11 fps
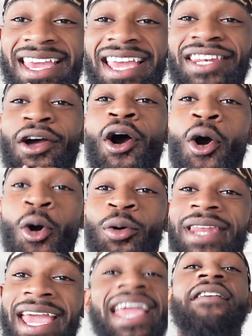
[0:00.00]
And the whole
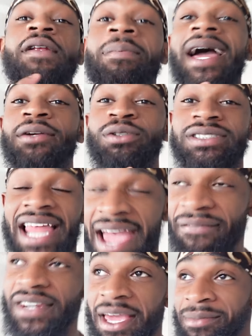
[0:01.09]
day, everybody was
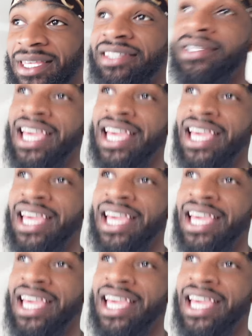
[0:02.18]
laughing at me.